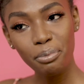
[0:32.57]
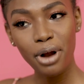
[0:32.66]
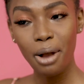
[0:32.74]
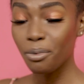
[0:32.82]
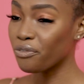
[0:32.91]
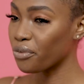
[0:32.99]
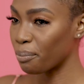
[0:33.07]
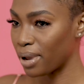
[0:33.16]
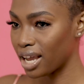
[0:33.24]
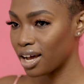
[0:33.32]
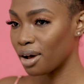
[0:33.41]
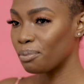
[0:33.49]
a primer for
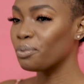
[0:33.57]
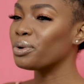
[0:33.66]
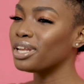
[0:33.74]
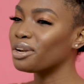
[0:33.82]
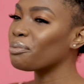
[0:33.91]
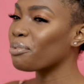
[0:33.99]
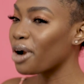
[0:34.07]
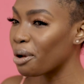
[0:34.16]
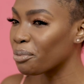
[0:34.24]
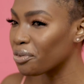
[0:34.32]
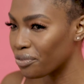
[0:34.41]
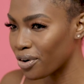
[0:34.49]
makeup, we need a
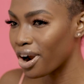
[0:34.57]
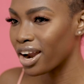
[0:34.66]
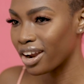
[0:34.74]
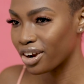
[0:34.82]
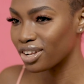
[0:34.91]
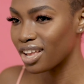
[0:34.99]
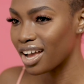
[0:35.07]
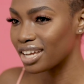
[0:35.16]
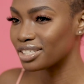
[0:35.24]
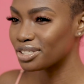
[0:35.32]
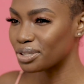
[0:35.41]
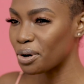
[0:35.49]
primer for our
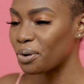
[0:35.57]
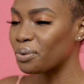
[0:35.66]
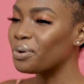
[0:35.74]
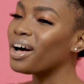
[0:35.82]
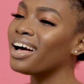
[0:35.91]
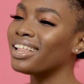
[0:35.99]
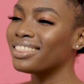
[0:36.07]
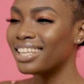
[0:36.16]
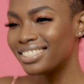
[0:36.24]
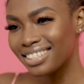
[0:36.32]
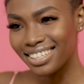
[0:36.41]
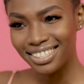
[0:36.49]
hairline. So
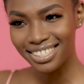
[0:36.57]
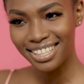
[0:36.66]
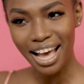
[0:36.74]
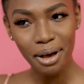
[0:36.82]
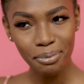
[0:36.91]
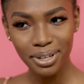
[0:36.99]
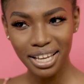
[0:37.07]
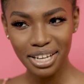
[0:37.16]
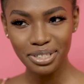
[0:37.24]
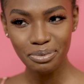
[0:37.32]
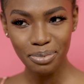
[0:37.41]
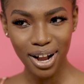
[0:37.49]
let's get into the
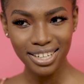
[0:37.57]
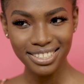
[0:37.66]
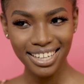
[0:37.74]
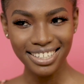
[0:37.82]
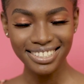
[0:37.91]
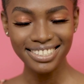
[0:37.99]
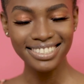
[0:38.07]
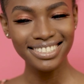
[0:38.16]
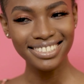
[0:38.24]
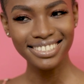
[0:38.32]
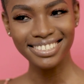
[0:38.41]
application process.